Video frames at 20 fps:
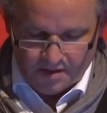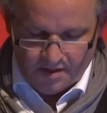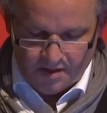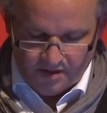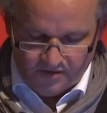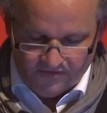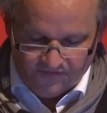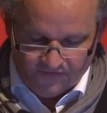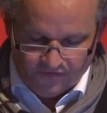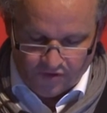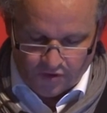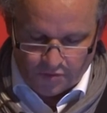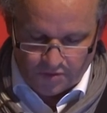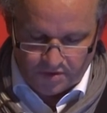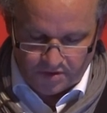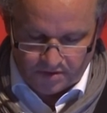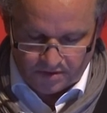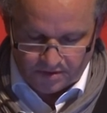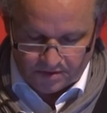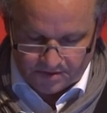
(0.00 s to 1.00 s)

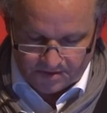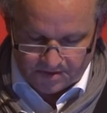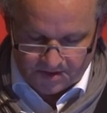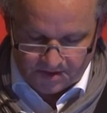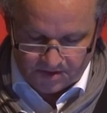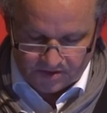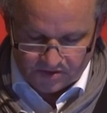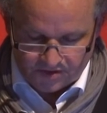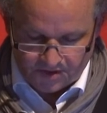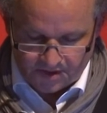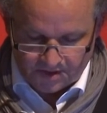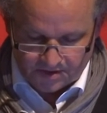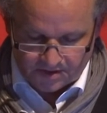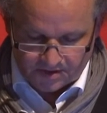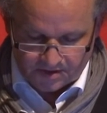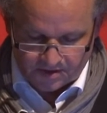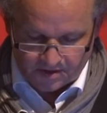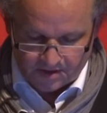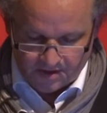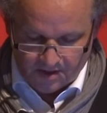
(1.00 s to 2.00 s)
Informal
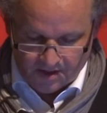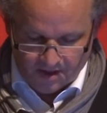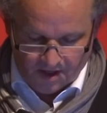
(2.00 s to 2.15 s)
districts